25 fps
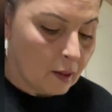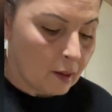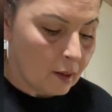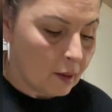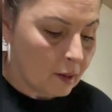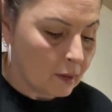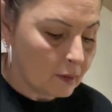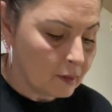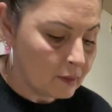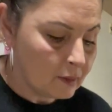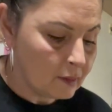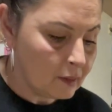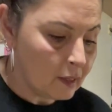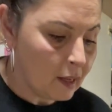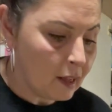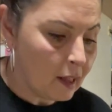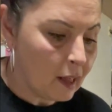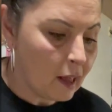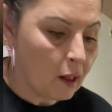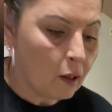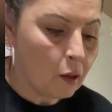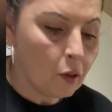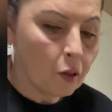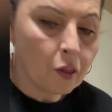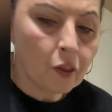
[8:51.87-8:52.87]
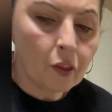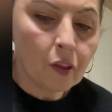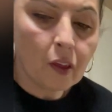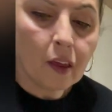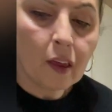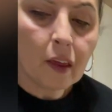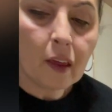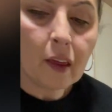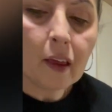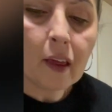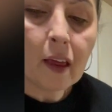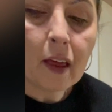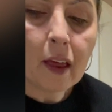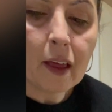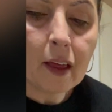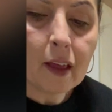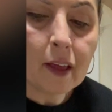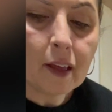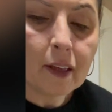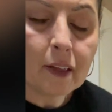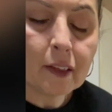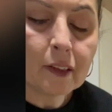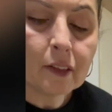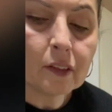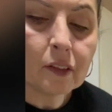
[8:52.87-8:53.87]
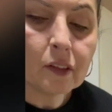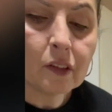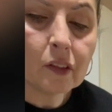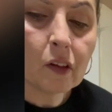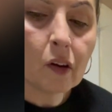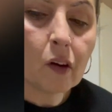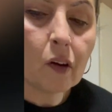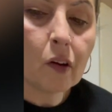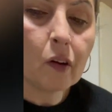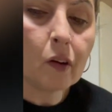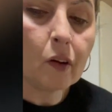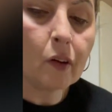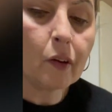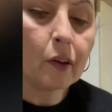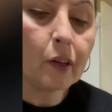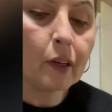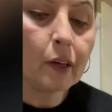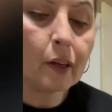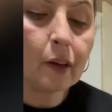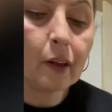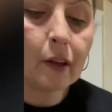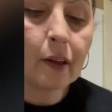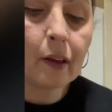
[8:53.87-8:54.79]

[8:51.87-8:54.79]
stay healthy and on